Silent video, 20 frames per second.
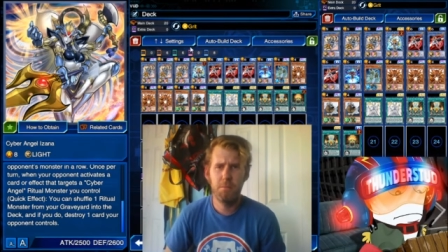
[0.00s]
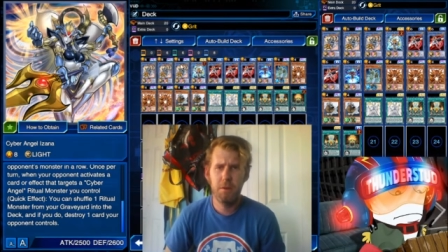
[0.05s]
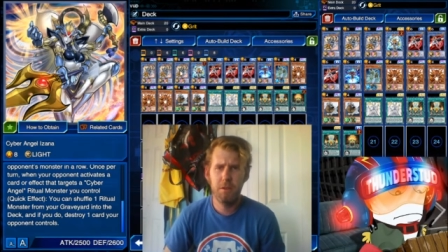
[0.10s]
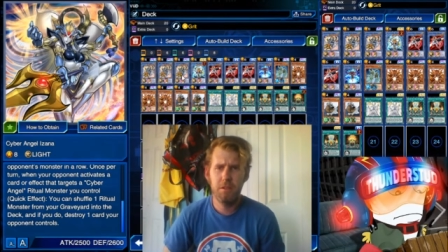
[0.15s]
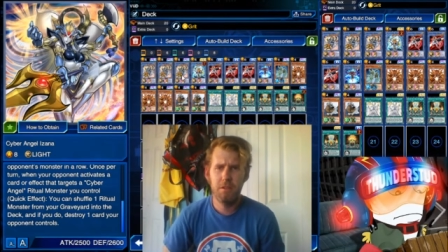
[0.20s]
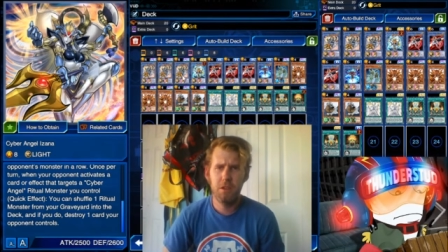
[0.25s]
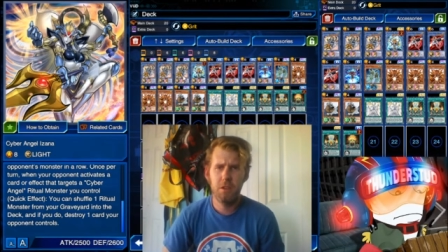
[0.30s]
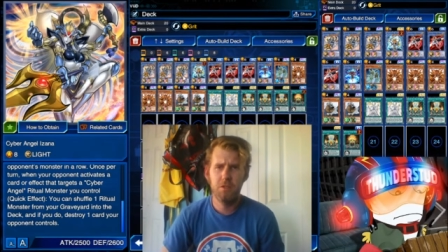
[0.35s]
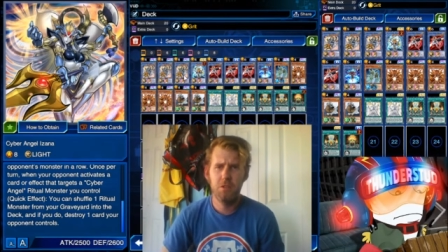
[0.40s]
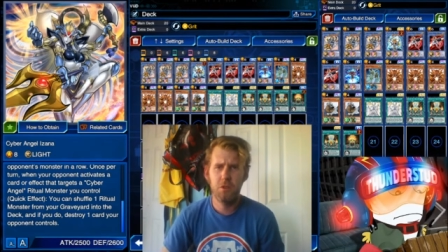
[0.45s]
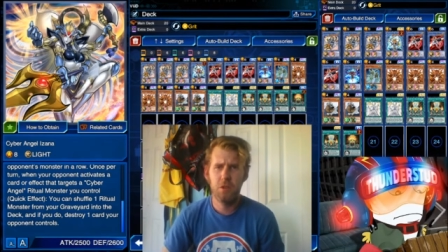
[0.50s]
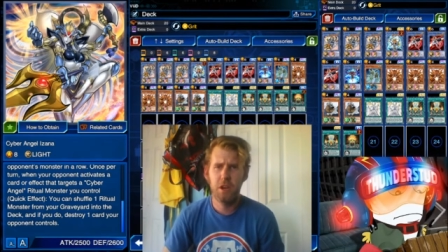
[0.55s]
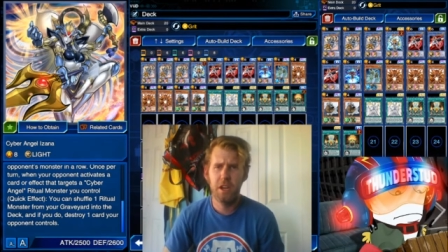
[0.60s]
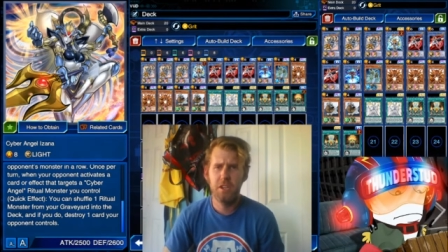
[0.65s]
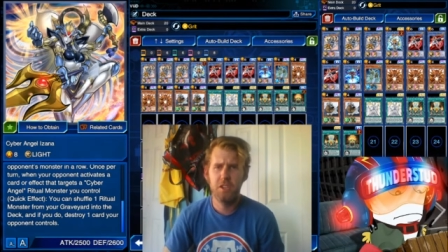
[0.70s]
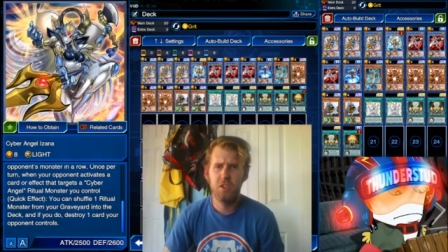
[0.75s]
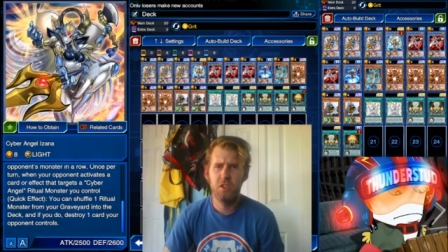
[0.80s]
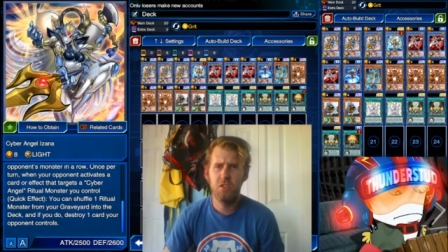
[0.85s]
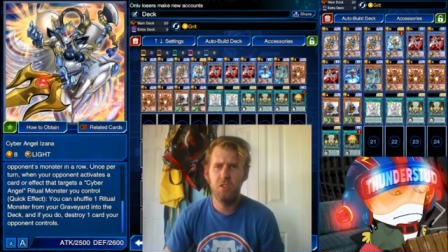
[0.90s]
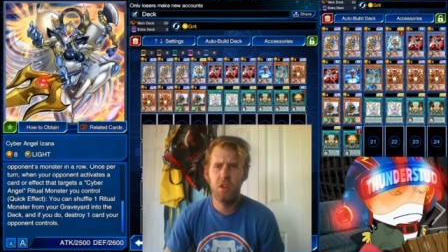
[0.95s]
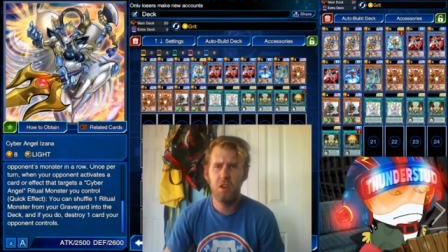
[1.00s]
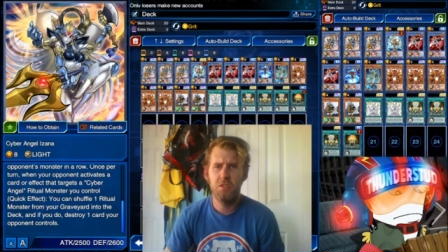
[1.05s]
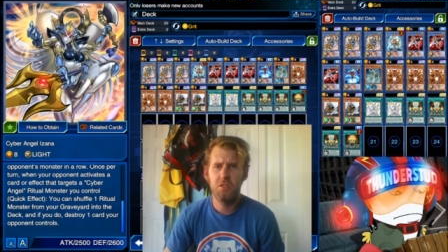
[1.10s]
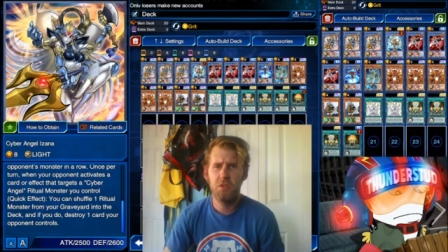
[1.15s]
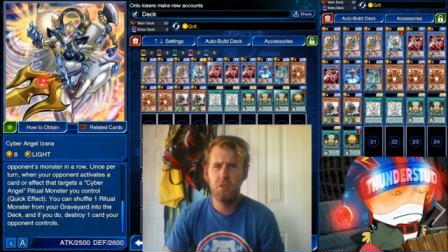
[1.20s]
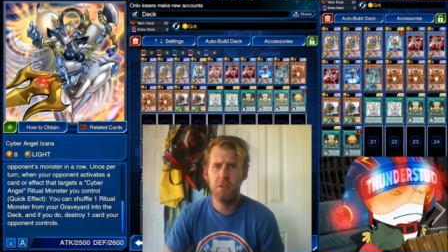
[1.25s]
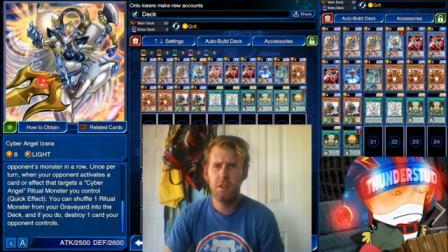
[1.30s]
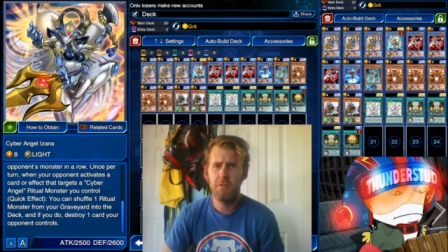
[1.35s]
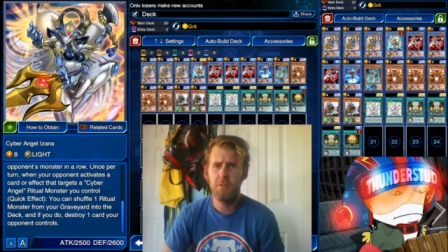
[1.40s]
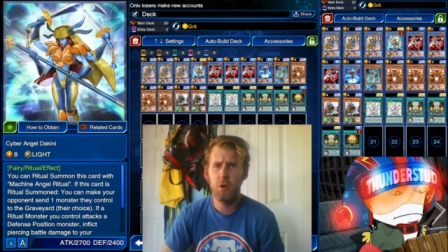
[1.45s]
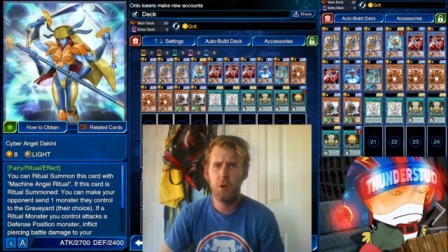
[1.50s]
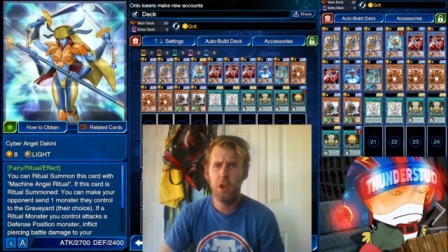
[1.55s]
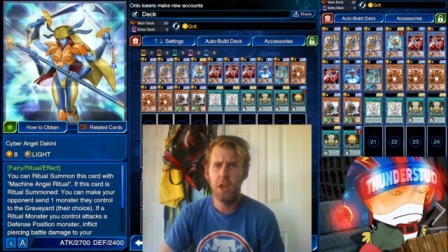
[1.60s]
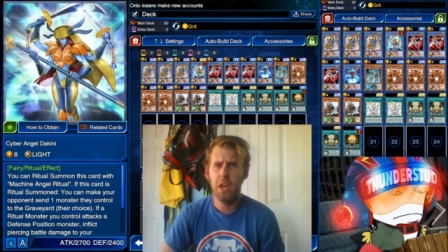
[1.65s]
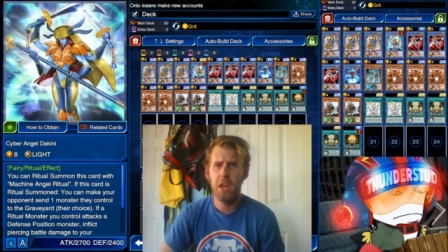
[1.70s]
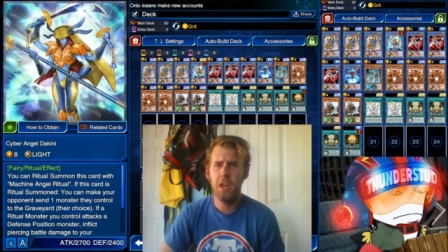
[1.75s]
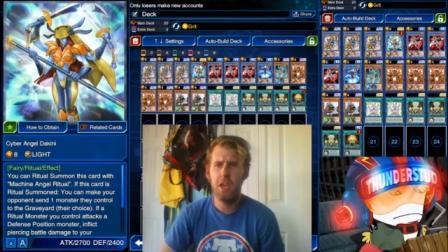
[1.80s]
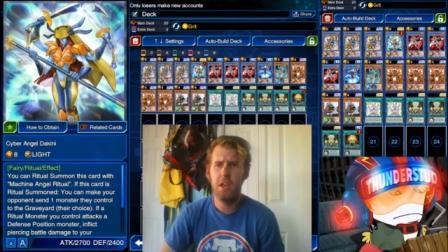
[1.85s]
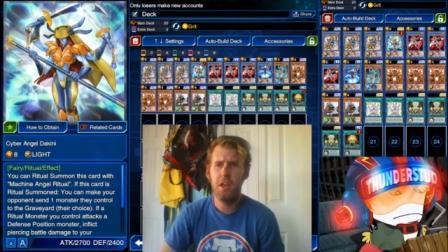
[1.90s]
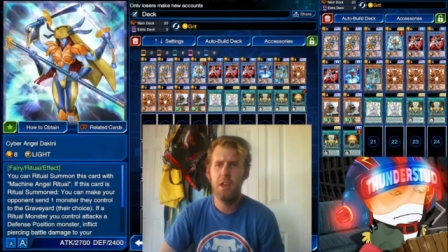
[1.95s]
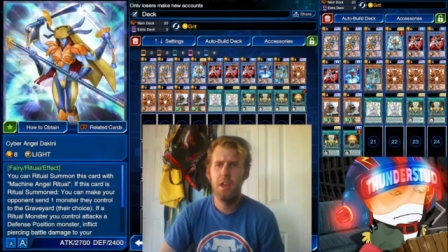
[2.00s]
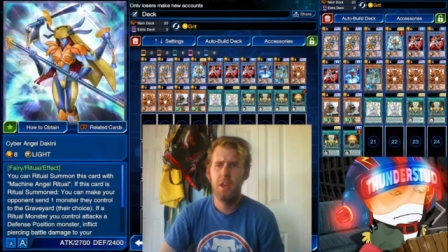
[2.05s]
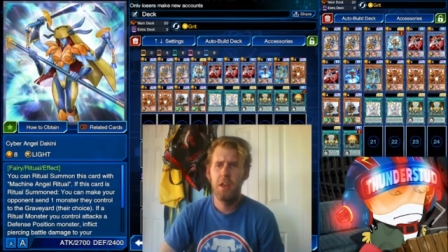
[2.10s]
But it's also great. She's also level 8